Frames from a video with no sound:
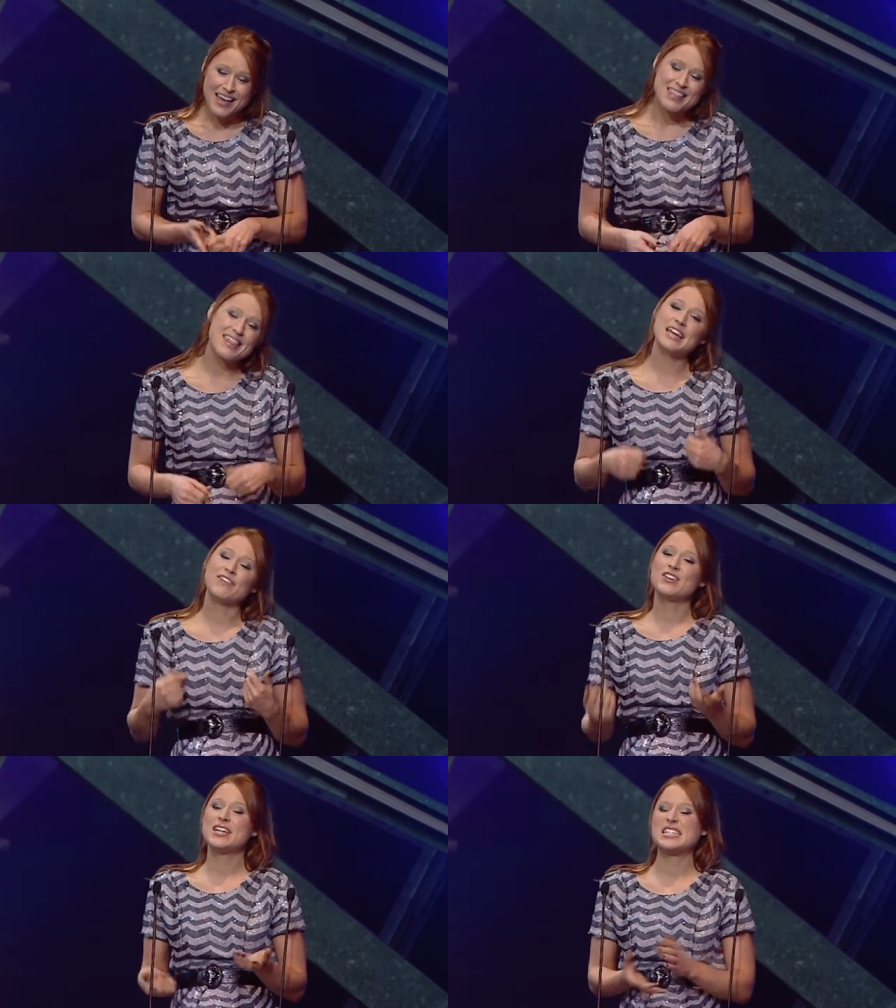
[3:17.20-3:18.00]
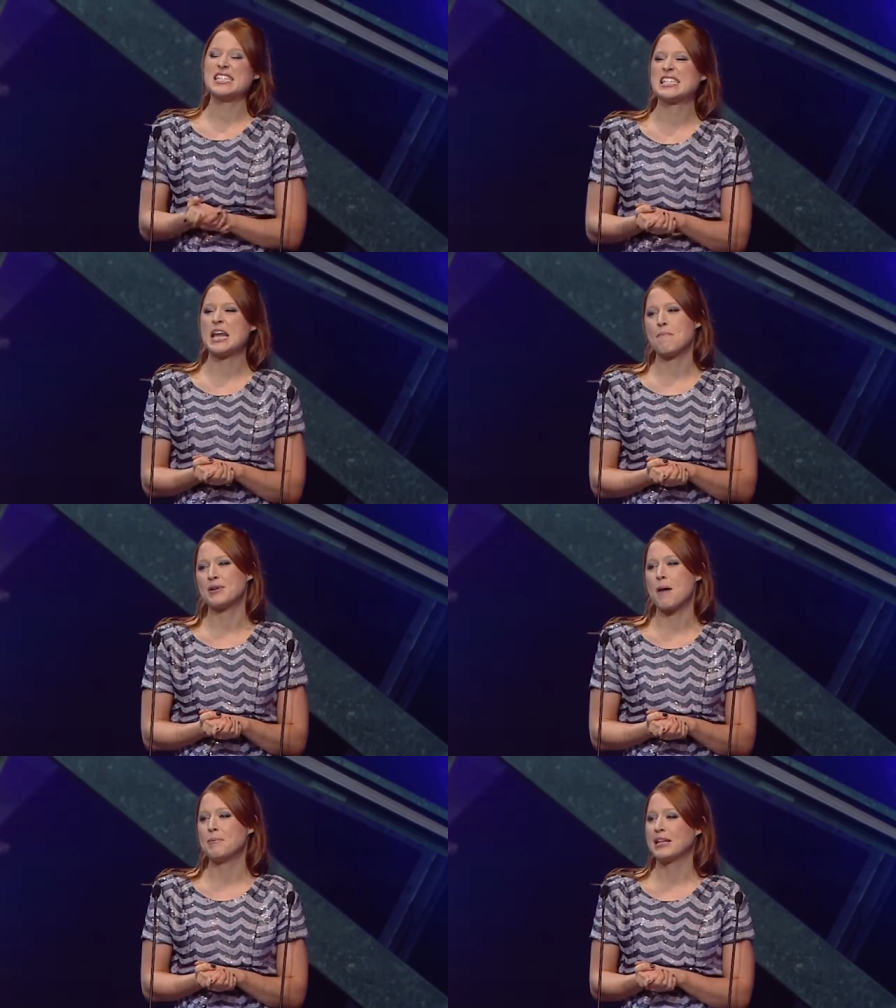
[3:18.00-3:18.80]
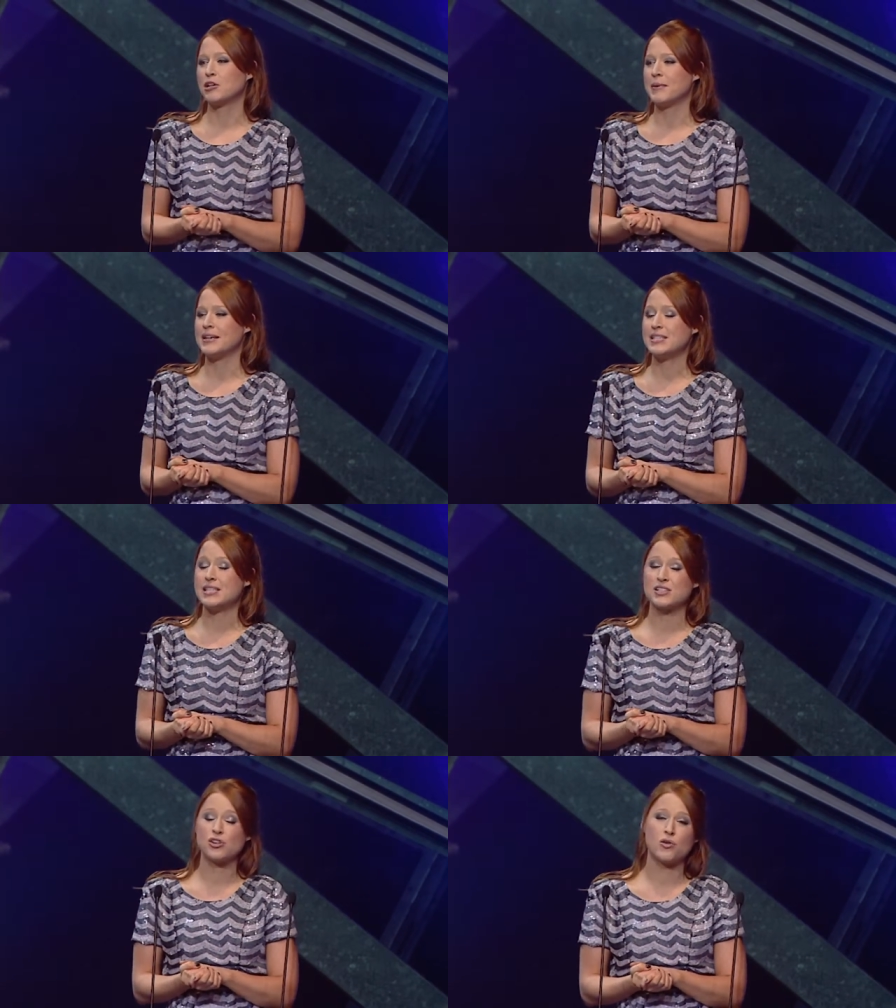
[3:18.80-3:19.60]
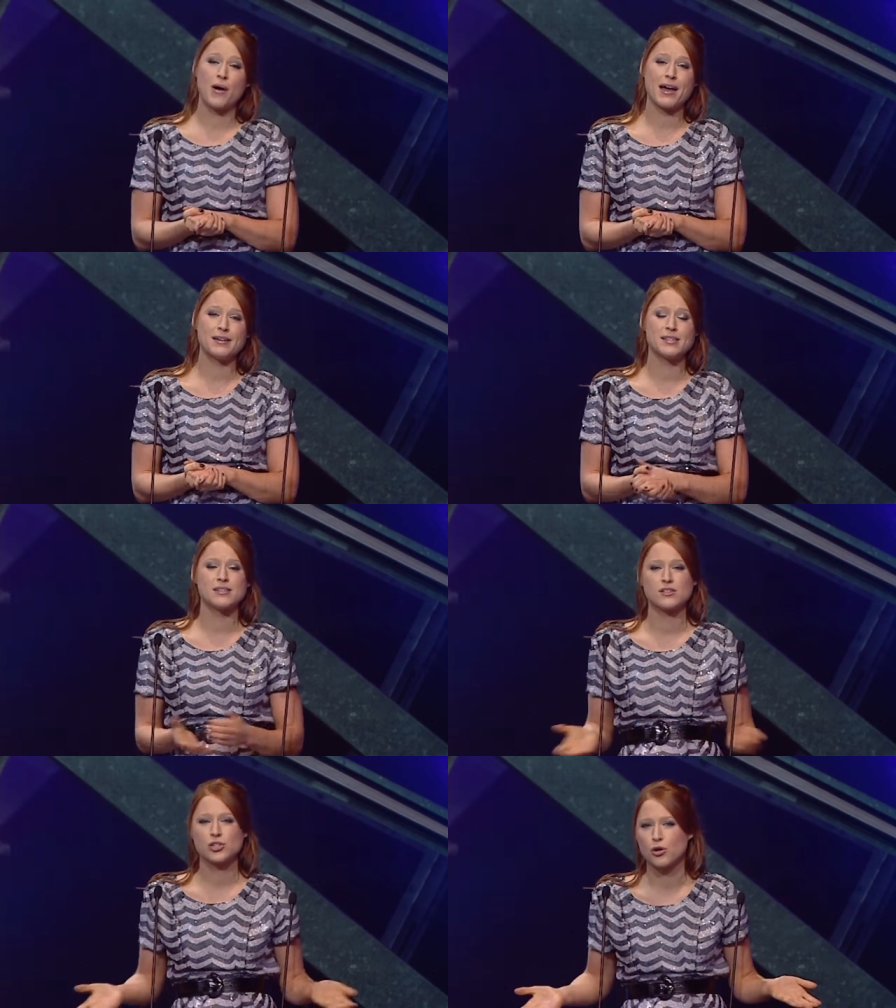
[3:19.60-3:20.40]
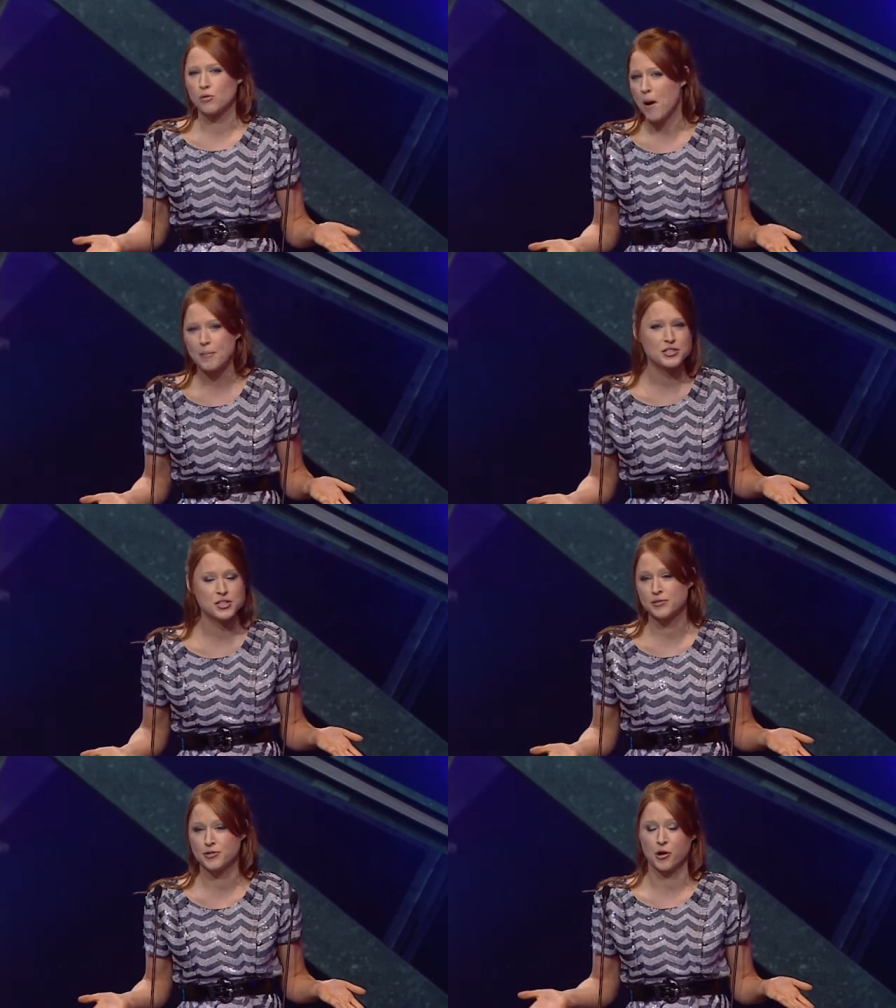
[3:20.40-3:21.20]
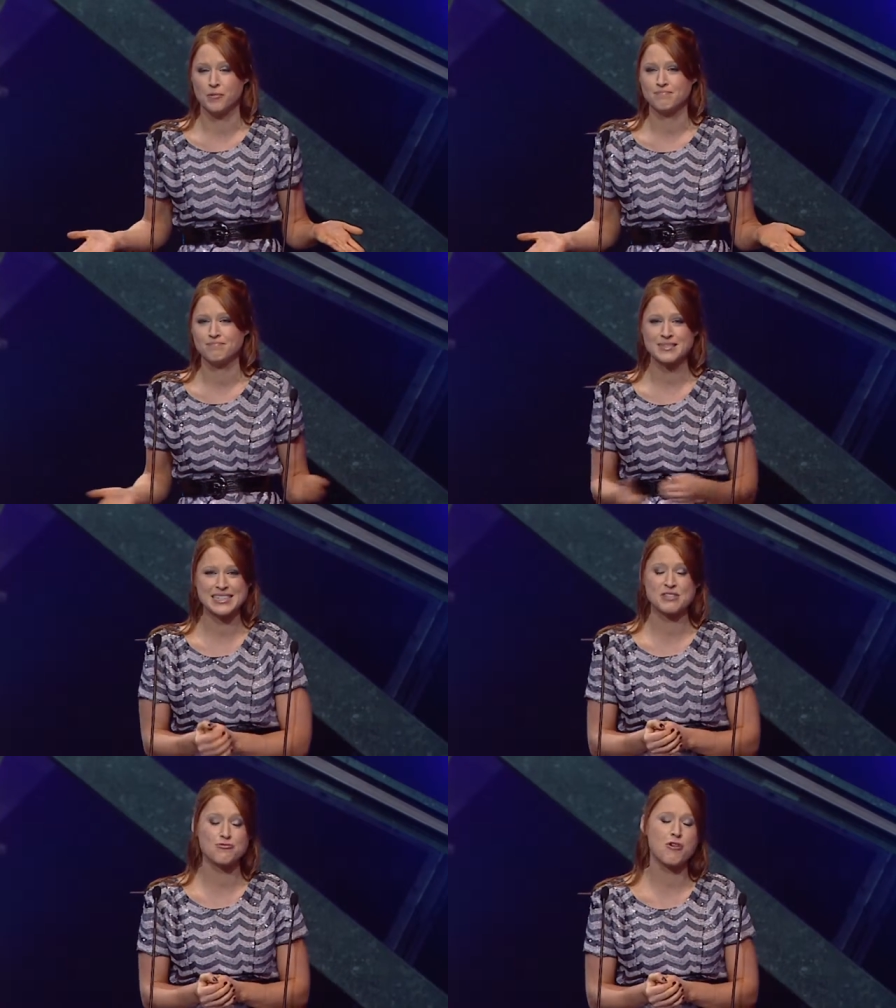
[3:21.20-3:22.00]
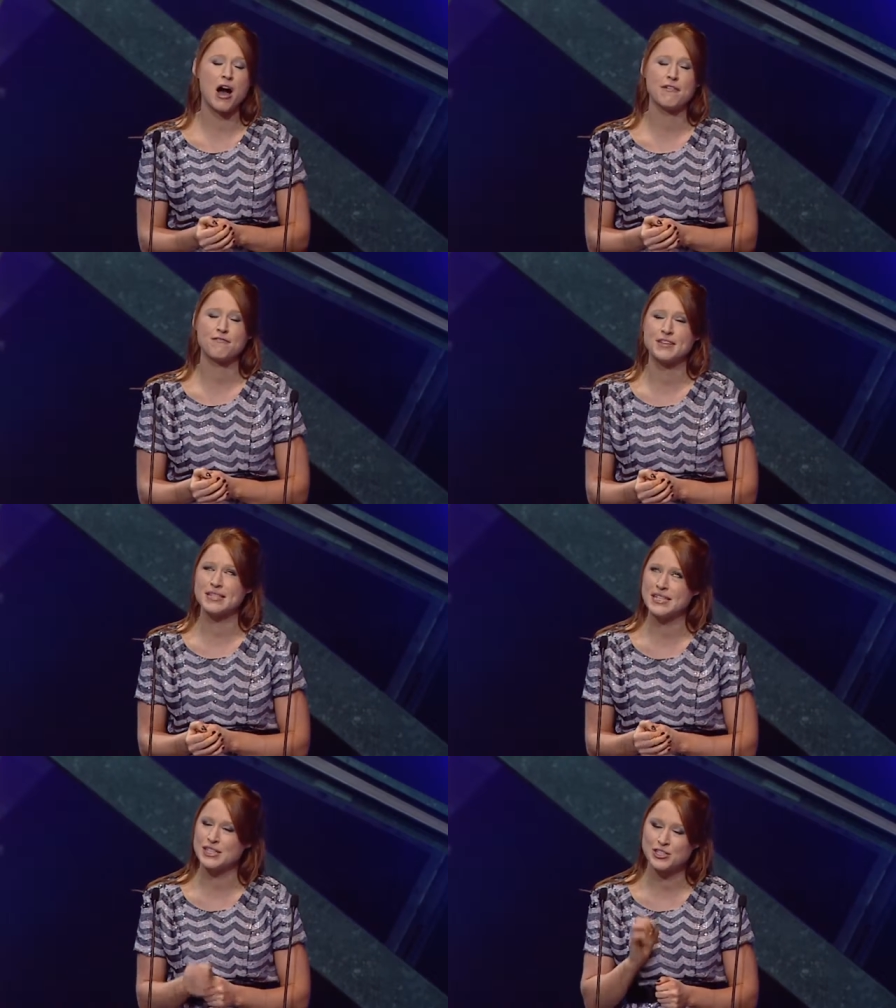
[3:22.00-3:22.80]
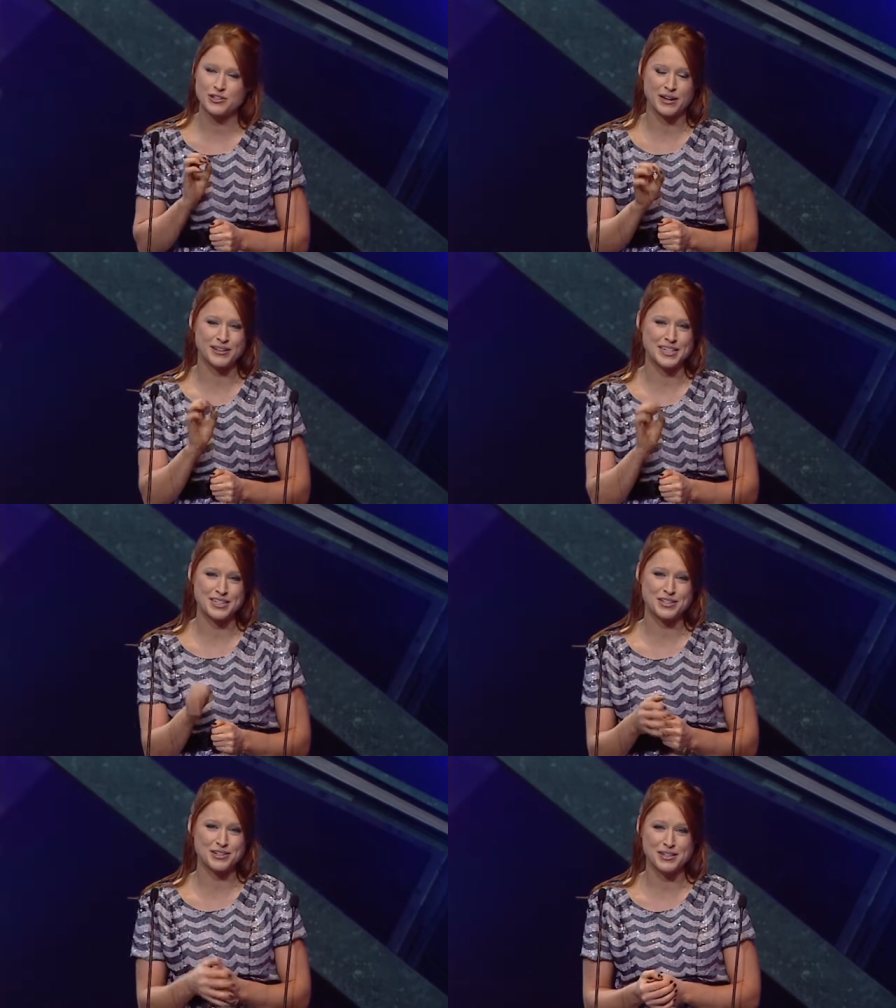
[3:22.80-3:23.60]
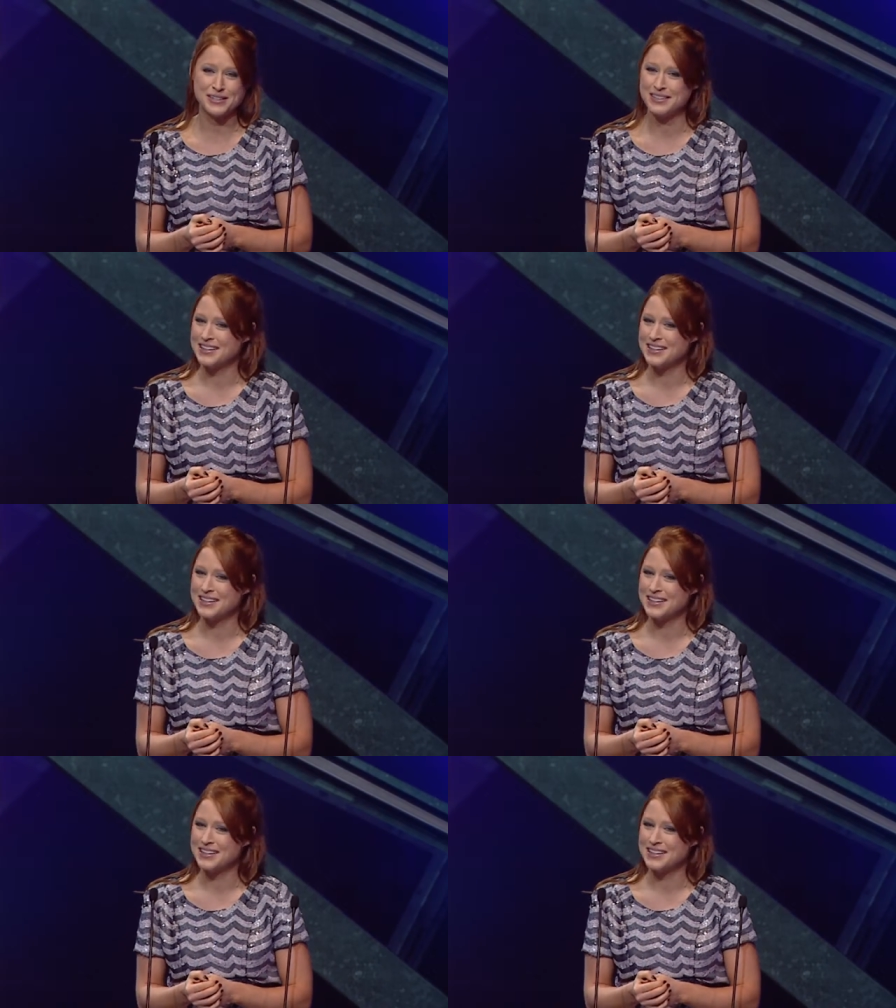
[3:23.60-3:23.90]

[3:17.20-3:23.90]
Then if you need to step it up a little bit, there's always tall poppy syndrome. It's rife in the Australian industry.